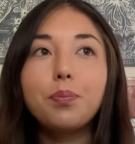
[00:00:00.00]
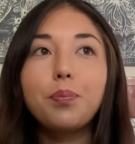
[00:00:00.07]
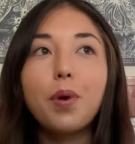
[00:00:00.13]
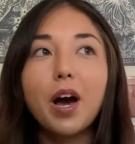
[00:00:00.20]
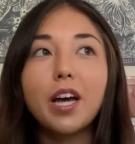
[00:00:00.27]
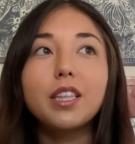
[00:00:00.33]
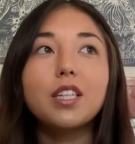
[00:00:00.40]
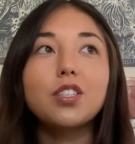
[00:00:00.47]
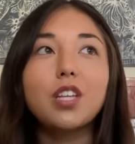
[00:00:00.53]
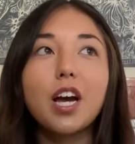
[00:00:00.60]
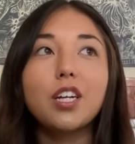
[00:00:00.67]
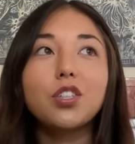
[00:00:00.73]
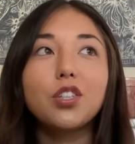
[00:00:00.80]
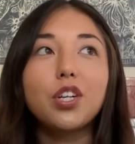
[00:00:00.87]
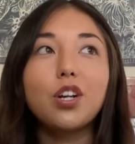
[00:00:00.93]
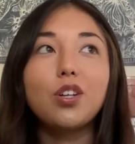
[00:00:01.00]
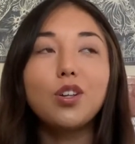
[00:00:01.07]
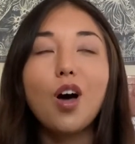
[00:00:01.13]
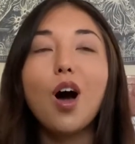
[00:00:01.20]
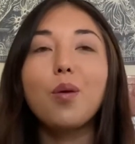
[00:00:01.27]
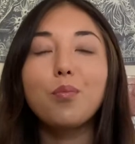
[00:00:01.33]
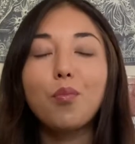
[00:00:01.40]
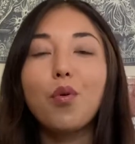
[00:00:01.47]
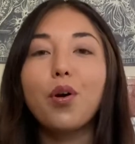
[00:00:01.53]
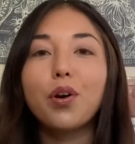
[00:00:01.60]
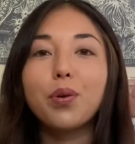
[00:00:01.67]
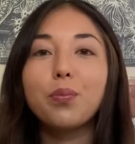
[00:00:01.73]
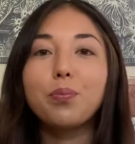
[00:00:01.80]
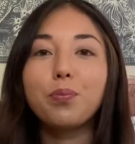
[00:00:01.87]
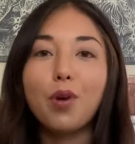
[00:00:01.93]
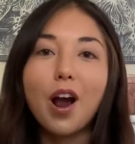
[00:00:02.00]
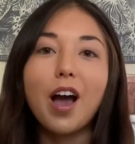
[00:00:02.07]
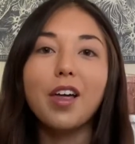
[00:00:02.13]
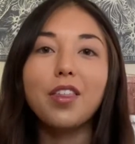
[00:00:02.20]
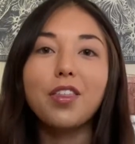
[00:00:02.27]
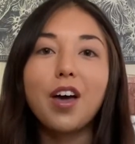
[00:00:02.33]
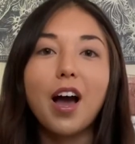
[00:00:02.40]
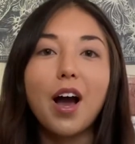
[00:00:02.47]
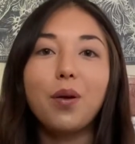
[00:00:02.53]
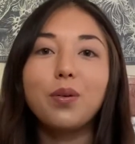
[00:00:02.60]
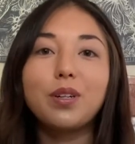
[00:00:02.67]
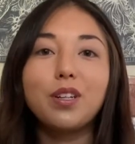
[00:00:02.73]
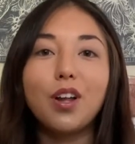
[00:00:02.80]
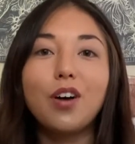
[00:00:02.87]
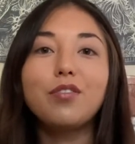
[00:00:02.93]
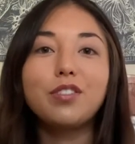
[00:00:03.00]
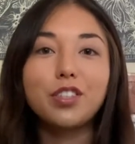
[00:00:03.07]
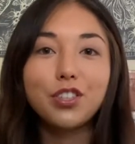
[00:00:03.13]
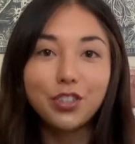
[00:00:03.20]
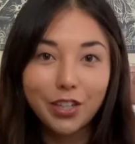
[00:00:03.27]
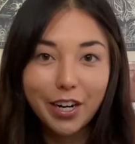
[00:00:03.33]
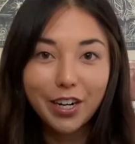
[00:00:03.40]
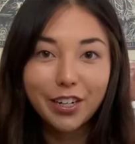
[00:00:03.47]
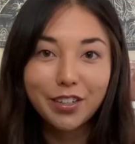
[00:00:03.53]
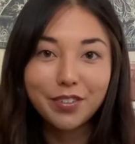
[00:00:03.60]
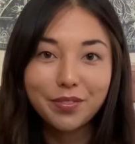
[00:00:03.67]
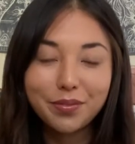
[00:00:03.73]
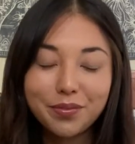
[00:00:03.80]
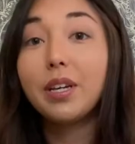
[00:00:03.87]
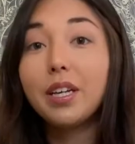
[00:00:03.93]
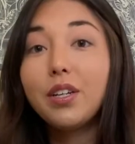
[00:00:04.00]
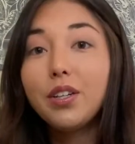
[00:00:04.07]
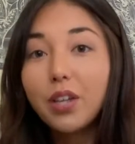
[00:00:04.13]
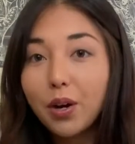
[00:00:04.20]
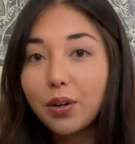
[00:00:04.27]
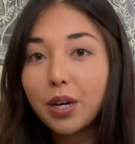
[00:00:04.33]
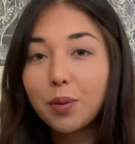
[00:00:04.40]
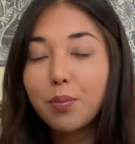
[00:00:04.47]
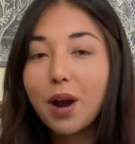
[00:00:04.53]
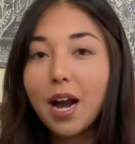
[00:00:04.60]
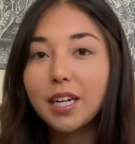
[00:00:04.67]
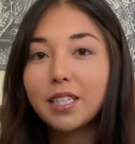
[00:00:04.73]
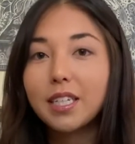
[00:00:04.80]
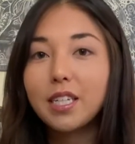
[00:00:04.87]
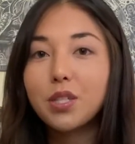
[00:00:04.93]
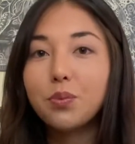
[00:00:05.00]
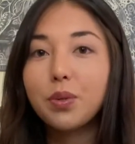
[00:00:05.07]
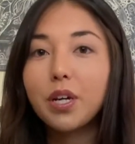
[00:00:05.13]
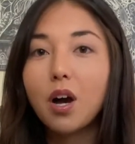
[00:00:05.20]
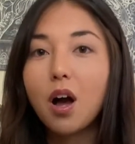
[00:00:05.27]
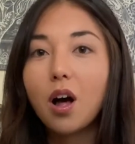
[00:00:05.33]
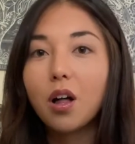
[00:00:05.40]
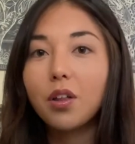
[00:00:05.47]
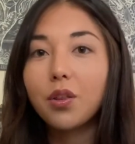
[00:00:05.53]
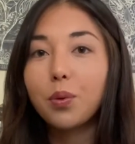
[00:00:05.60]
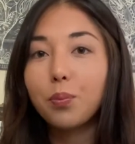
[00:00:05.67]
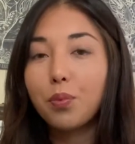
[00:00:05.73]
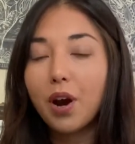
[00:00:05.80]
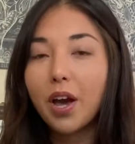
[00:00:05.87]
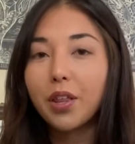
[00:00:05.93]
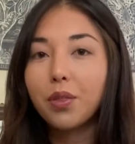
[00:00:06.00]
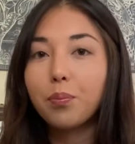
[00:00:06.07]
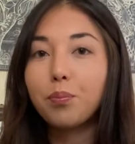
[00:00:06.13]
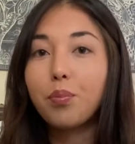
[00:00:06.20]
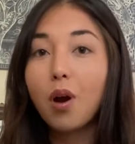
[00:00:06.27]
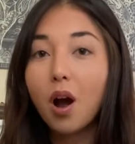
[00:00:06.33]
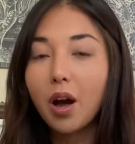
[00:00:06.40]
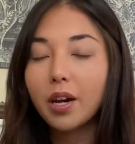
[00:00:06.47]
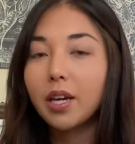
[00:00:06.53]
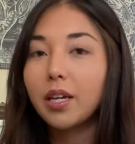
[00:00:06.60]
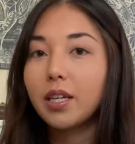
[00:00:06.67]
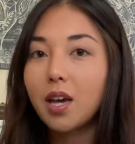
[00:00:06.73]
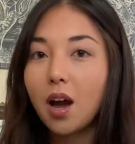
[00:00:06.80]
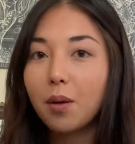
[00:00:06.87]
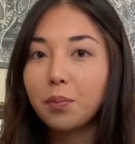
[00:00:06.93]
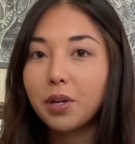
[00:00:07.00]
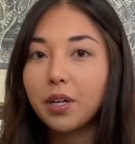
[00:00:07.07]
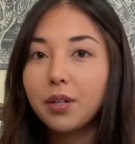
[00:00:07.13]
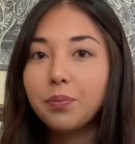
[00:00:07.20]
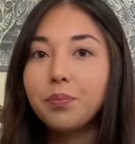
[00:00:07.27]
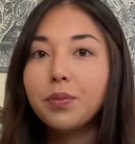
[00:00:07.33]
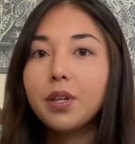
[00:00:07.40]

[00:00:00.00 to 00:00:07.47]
But there's actually a lot more to breath that I would love to share. In yoga practice, we call the breath pranayama.